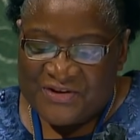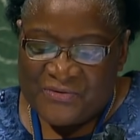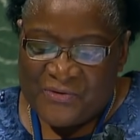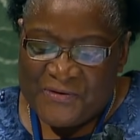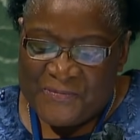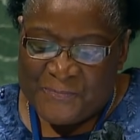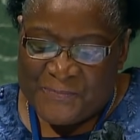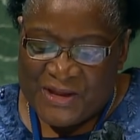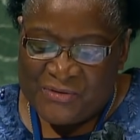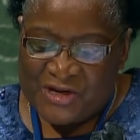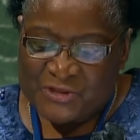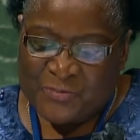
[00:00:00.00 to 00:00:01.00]
our
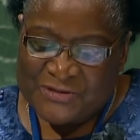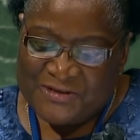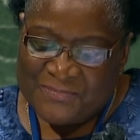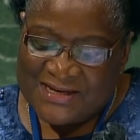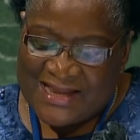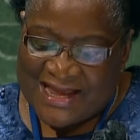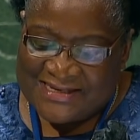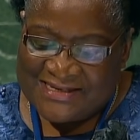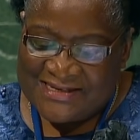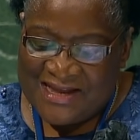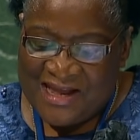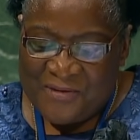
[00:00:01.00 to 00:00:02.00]
commitment to
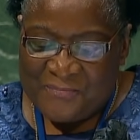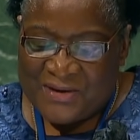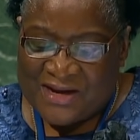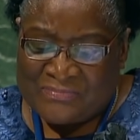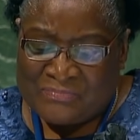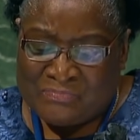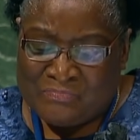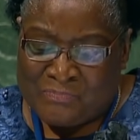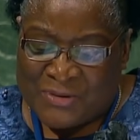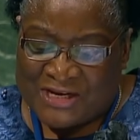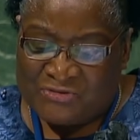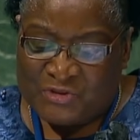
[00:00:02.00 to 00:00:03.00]
serve with
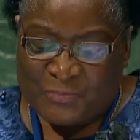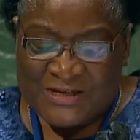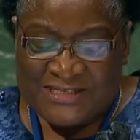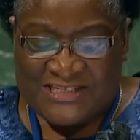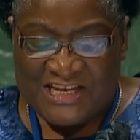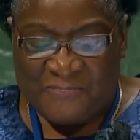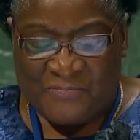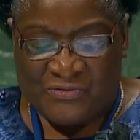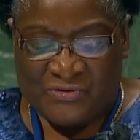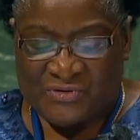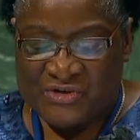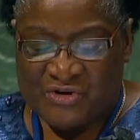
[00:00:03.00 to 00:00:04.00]
dedication and
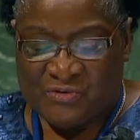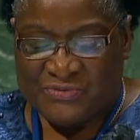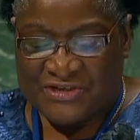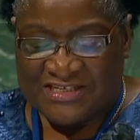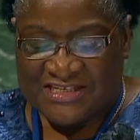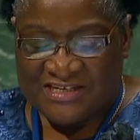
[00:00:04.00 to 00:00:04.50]
responsibility